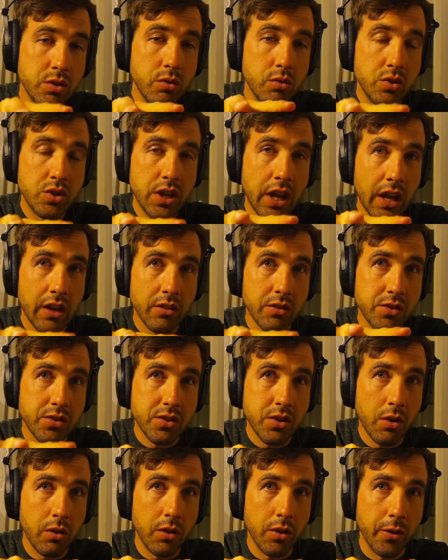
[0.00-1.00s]
channels
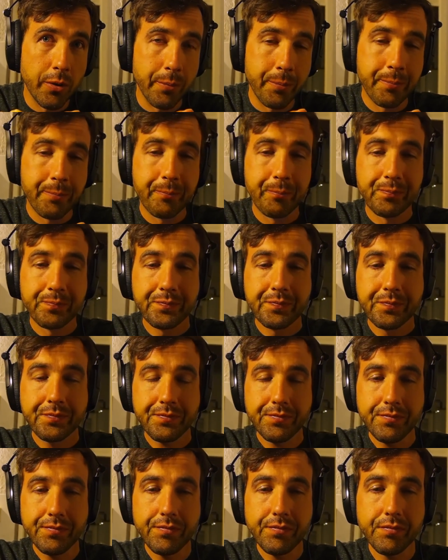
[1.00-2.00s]
soloed
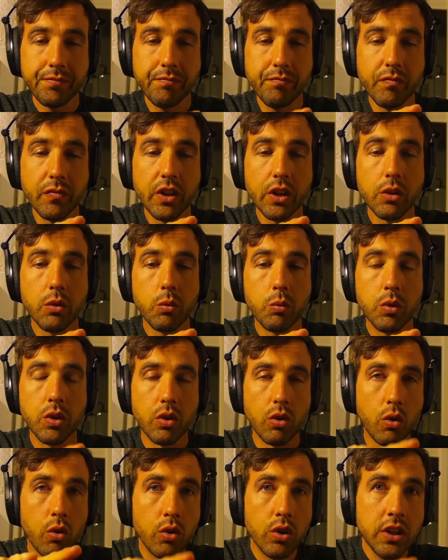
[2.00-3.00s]
will
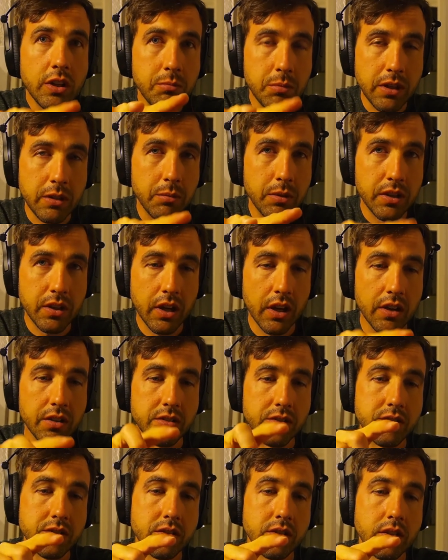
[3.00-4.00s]
only be
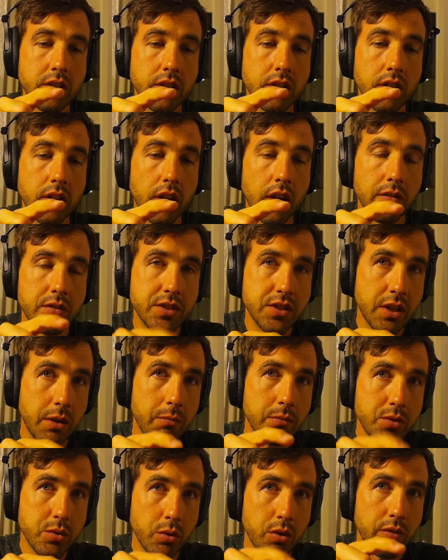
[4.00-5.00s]
because of some
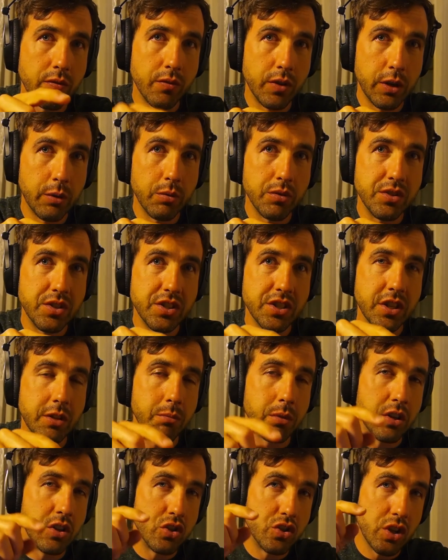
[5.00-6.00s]
sort of frequencies that have
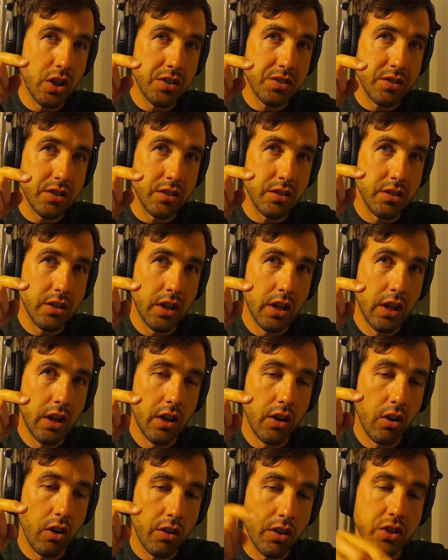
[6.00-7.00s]
been adjusted
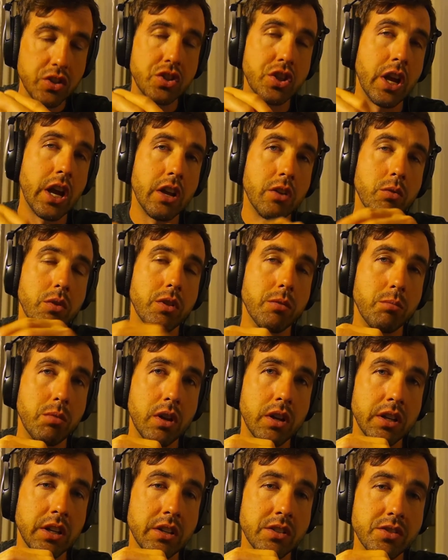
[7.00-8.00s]
on the channel with the
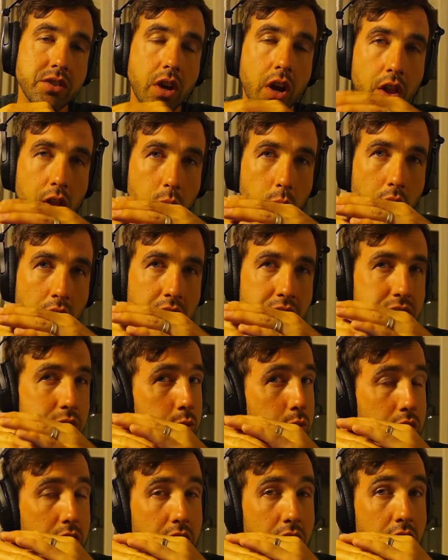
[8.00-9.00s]
plugins. Otherwise, you
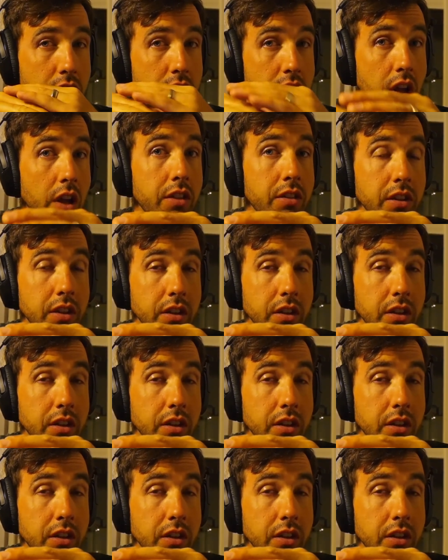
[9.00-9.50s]
will hear nothing.